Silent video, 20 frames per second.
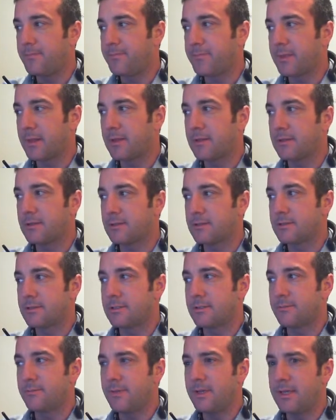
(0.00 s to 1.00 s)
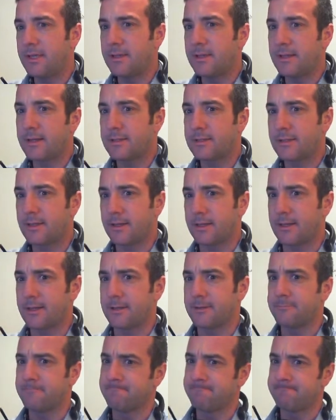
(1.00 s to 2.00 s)
because to me that's like a
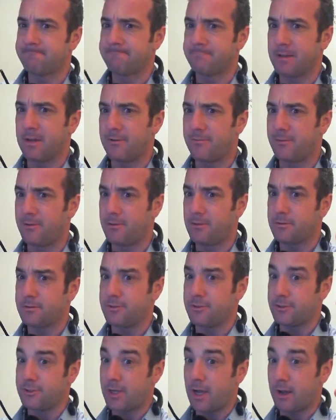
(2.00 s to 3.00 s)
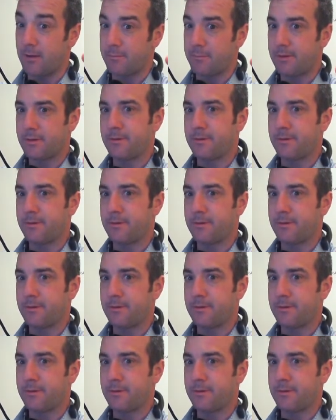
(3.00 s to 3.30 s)
full jump.